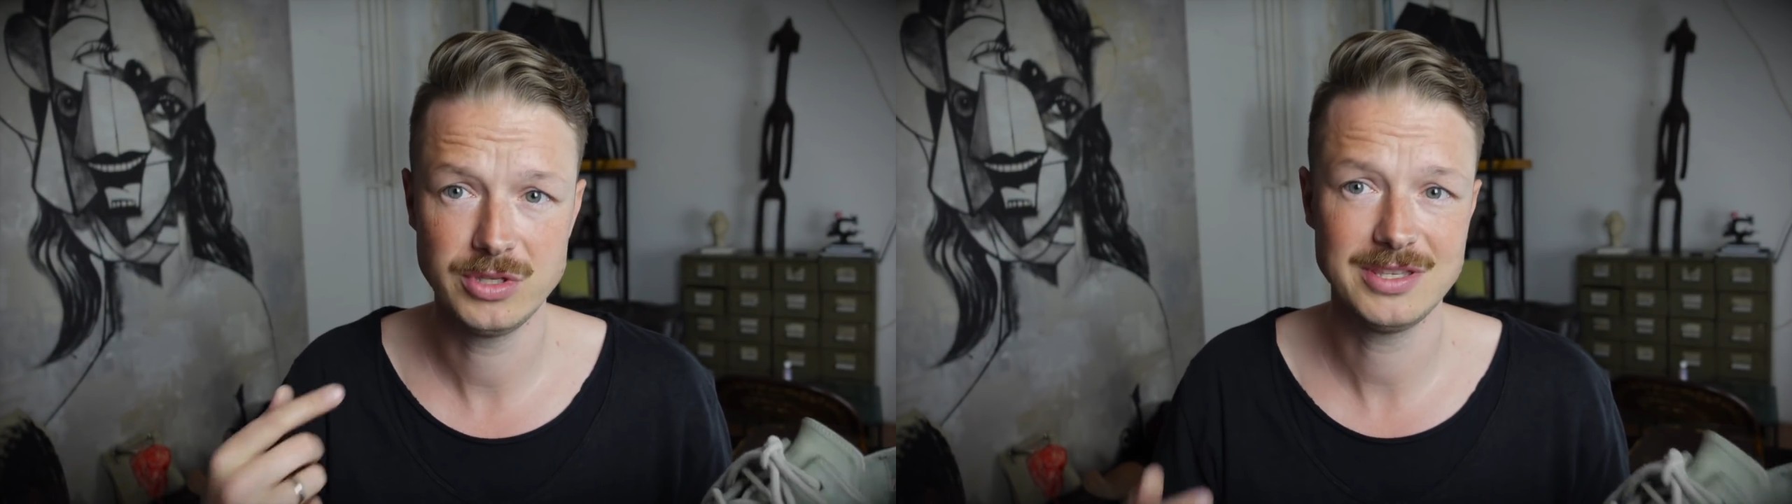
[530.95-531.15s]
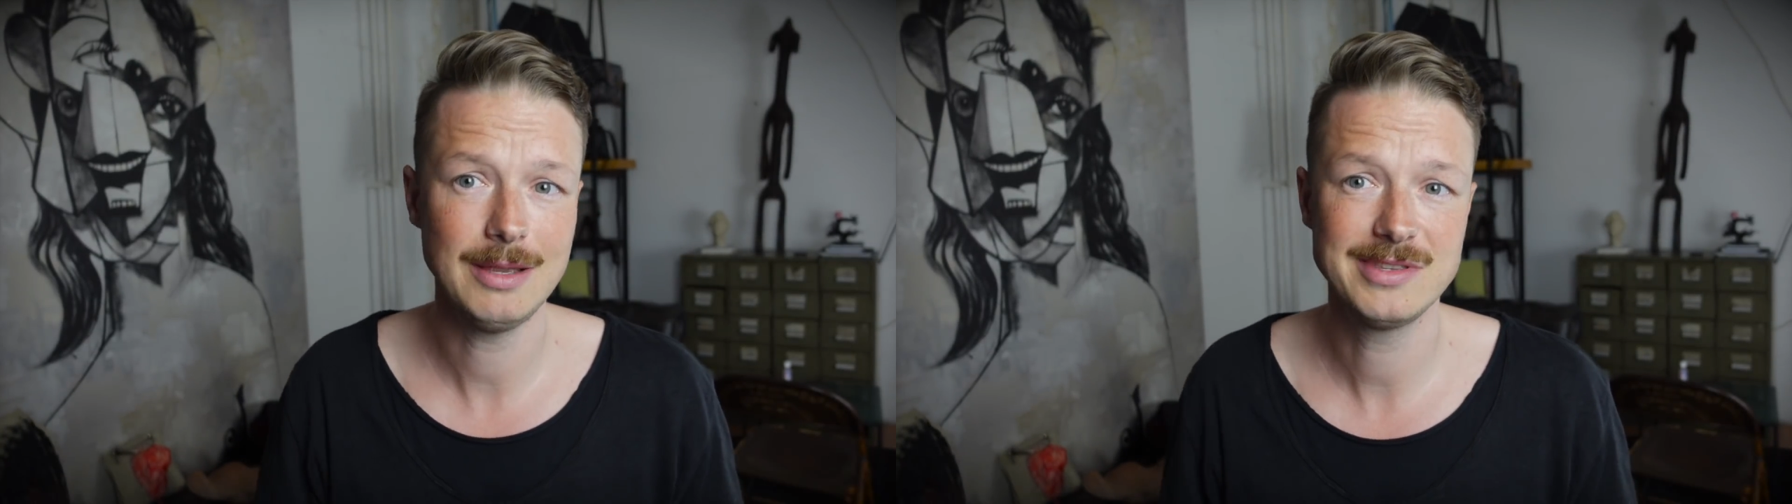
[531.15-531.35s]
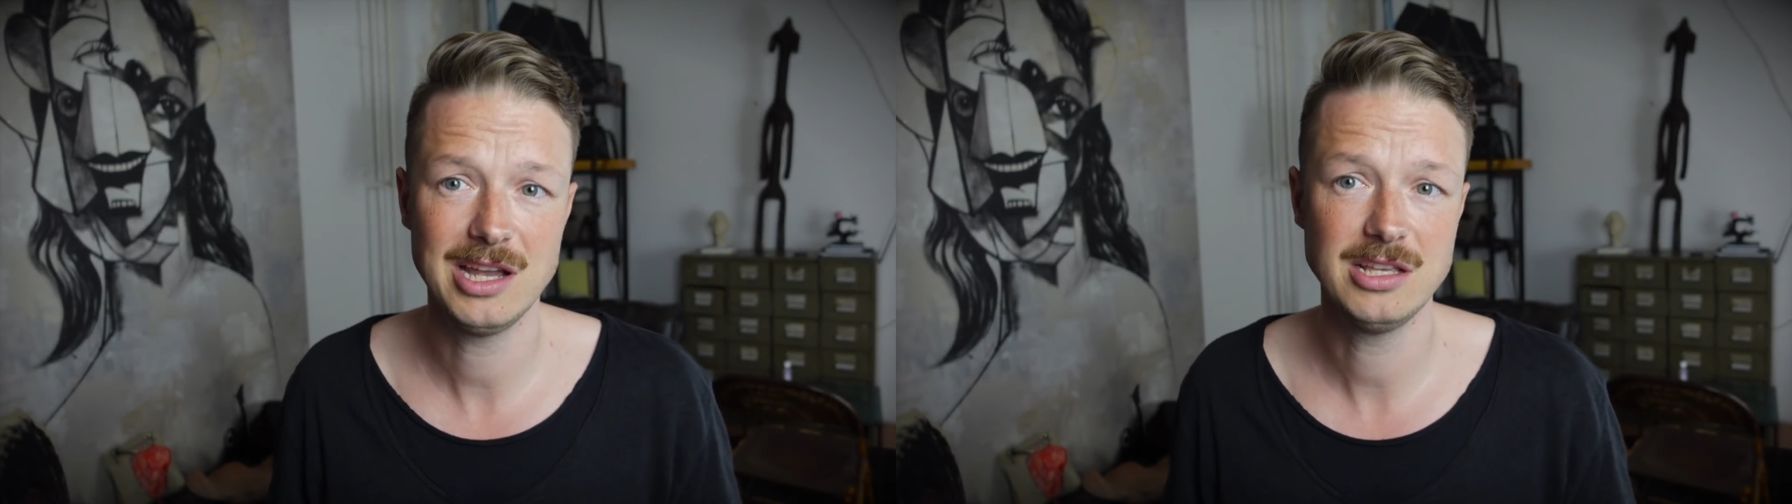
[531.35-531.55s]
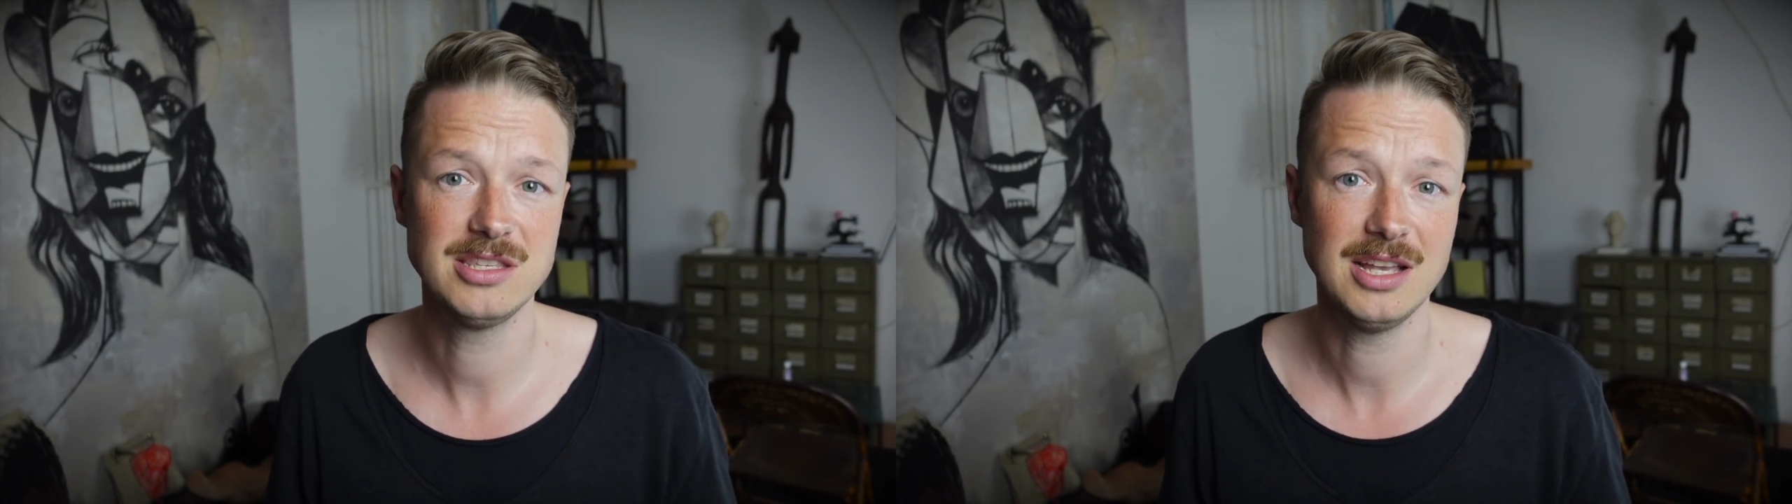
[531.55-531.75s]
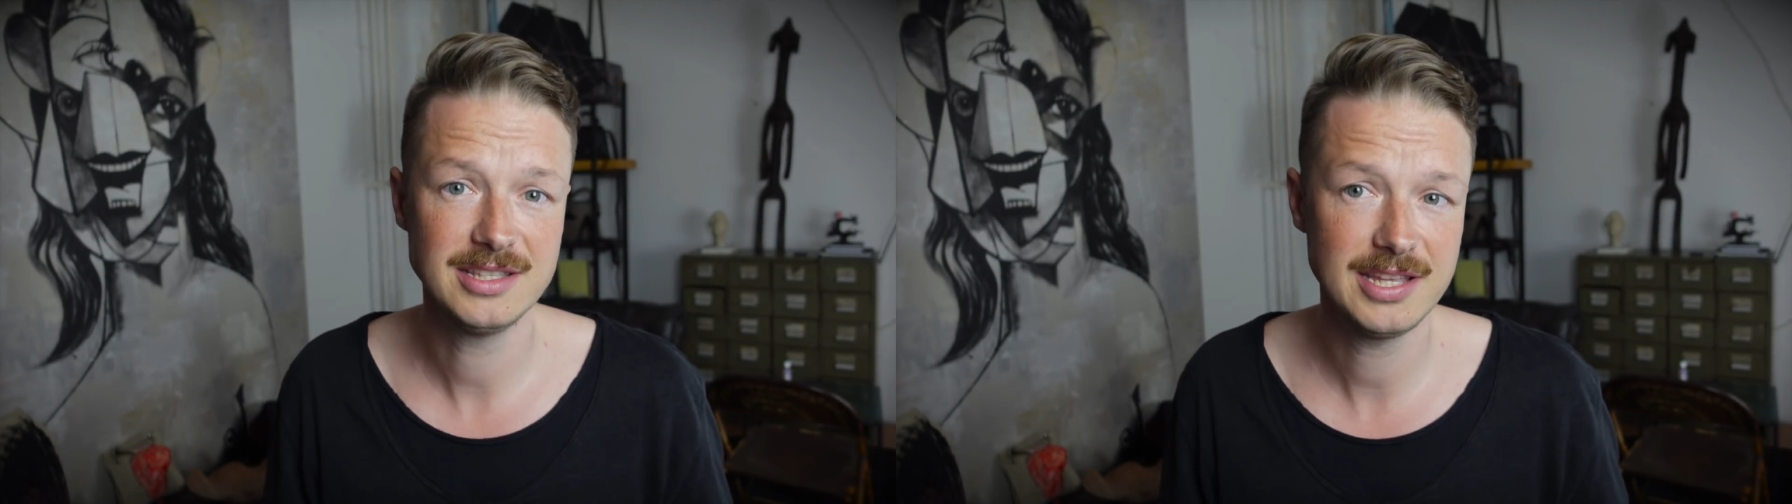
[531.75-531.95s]
same
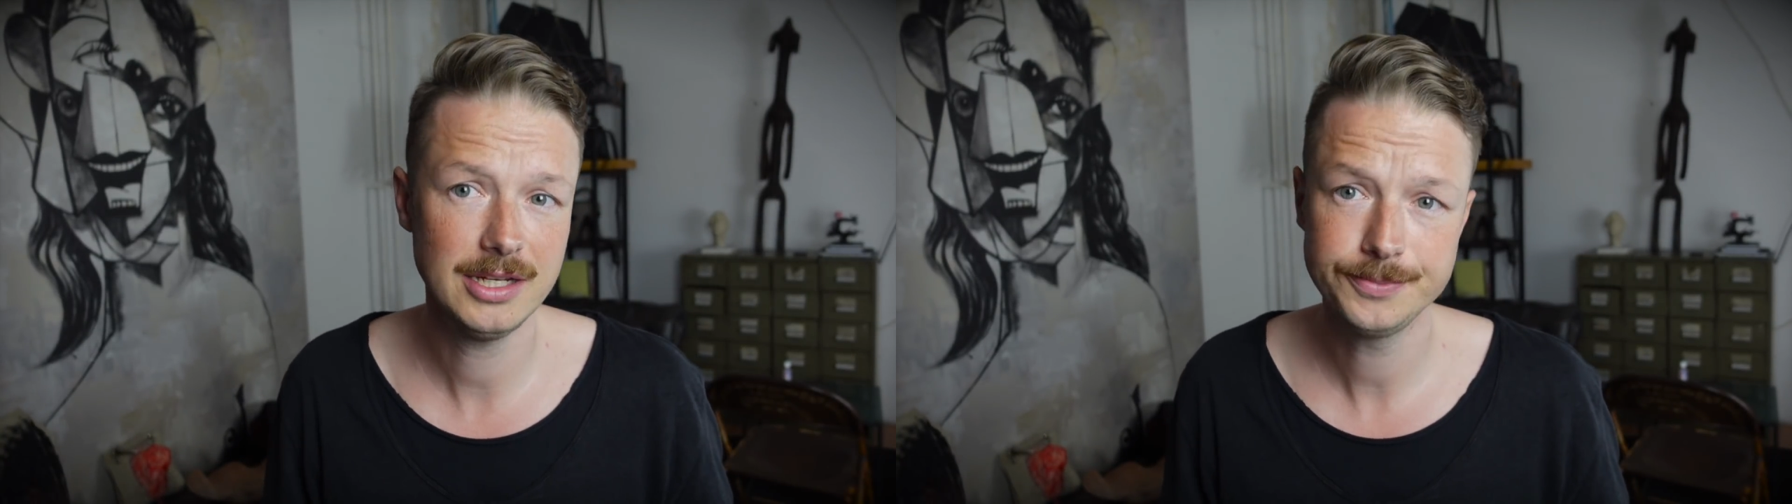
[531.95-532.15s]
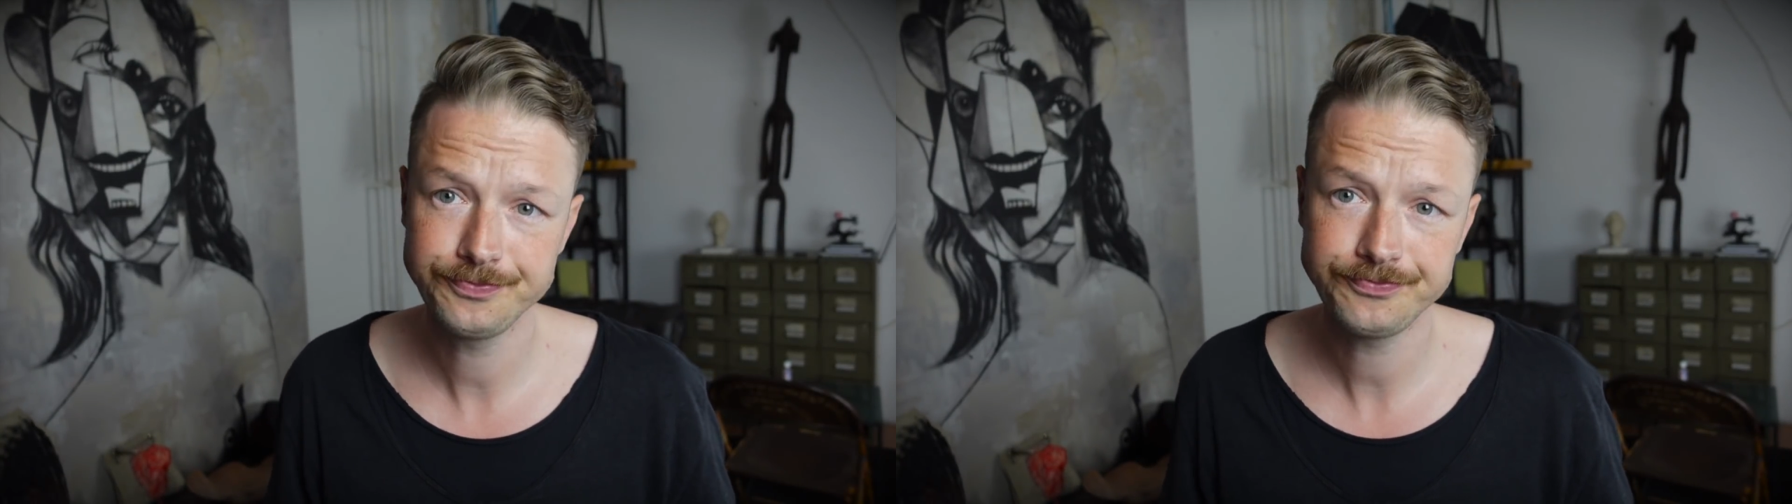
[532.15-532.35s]
size 10.